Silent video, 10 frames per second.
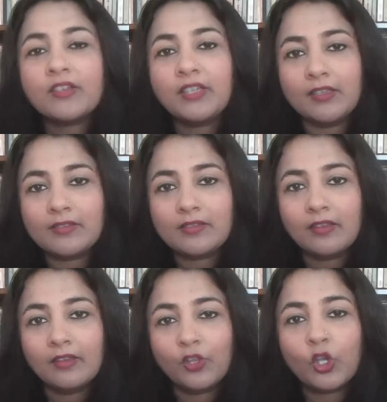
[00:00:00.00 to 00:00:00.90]
is
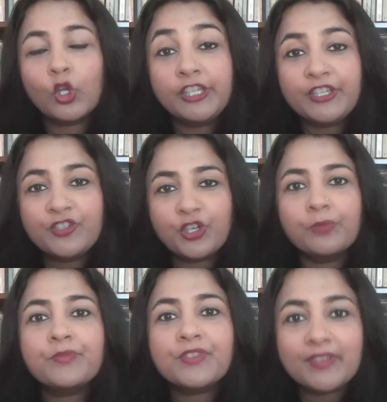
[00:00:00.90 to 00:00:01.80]
the
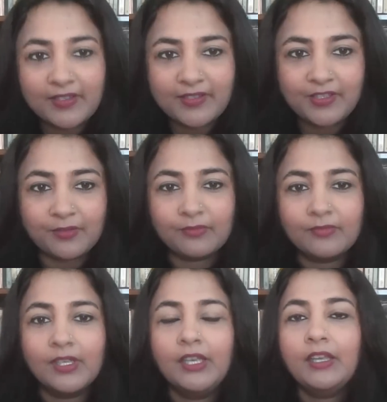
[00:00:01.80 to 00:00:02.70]
Collegium system?
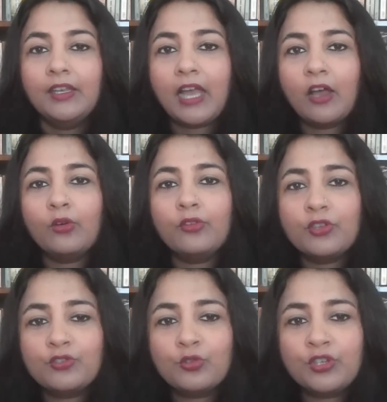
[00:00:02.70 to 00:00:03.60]
Now, the
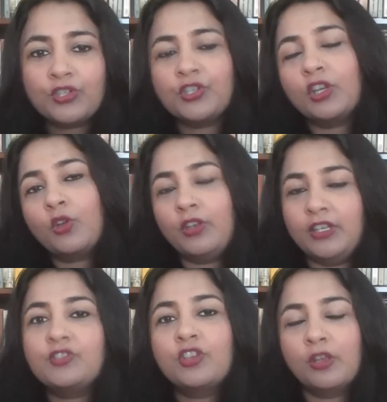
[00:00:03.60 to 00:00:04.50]
Judicial
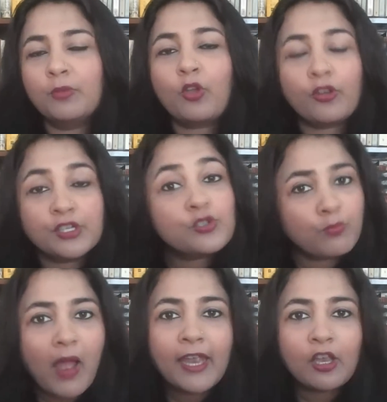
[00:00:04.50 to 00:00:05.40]
Collegium, according to
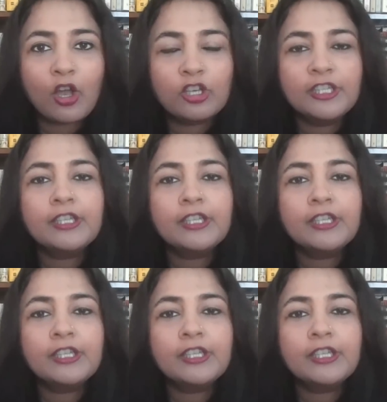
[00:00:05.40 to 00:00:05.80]
my colleague